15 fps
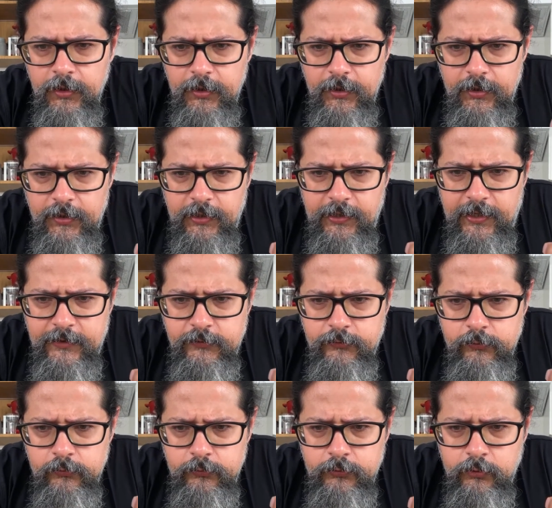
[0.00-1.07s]
Hey
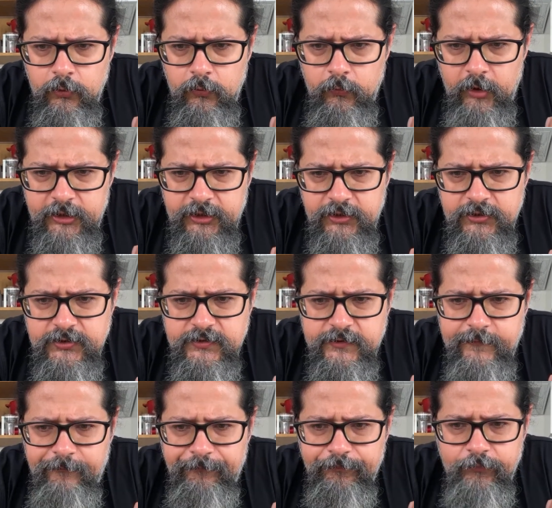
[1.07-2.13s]
Andrew, no
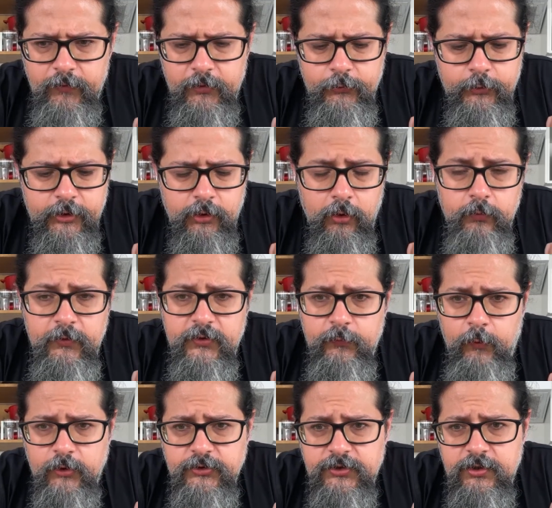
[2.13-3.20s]
worries. You can always
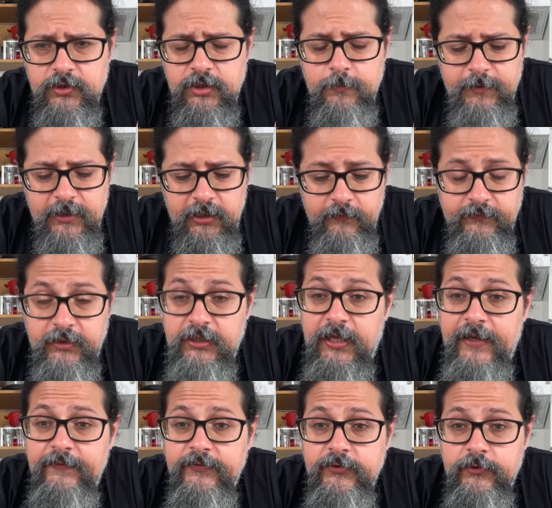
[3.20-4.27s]
watch the replay of the
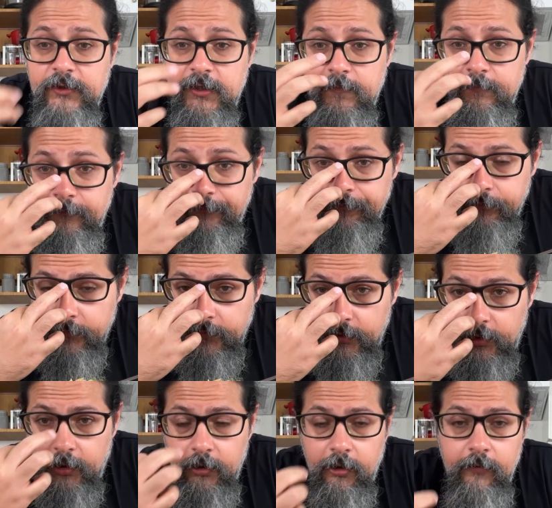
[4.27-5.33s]
live stream.
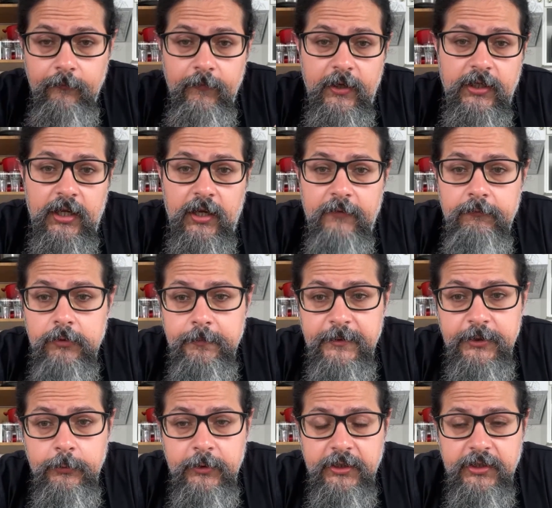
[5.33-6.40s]
And I will be
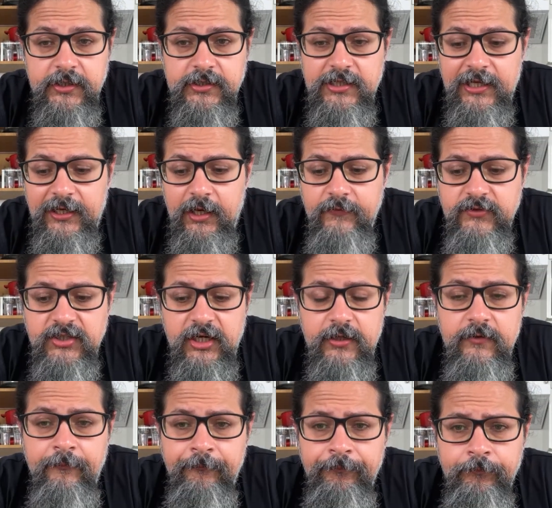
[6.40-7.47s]
doing these, like I've
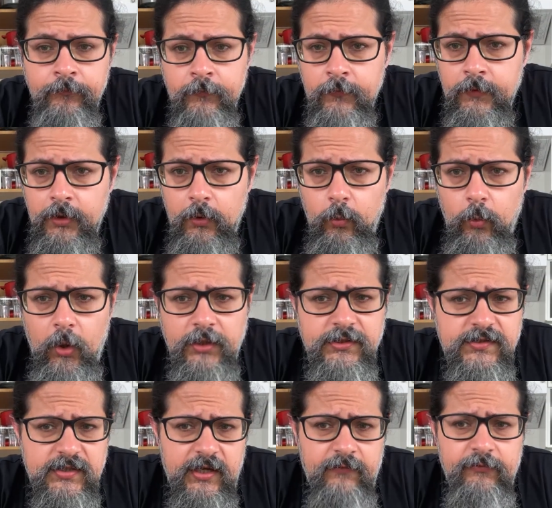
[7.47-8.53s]
said,
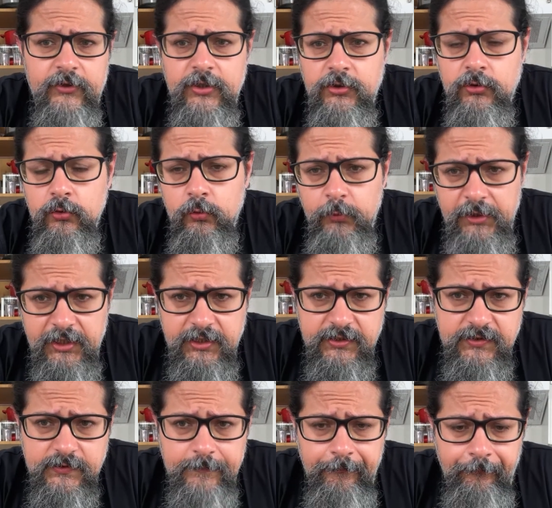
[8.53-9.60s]
once every 2
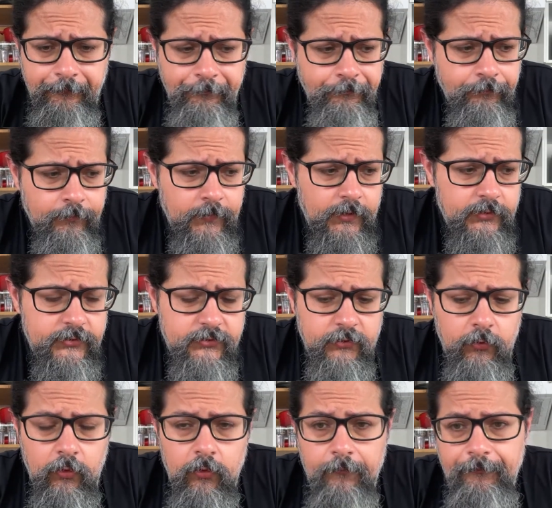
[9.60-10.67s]
weeks.
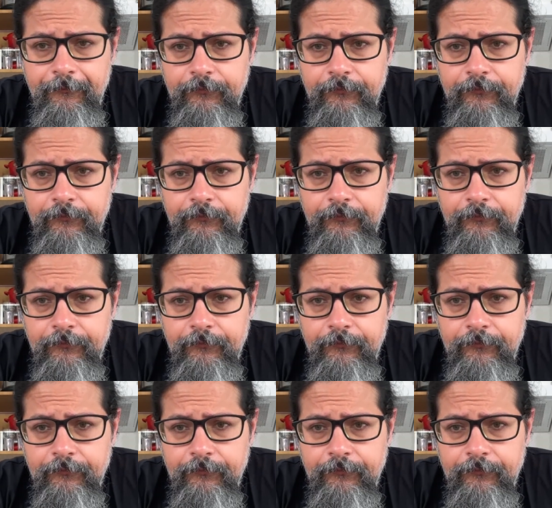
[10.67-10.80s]
So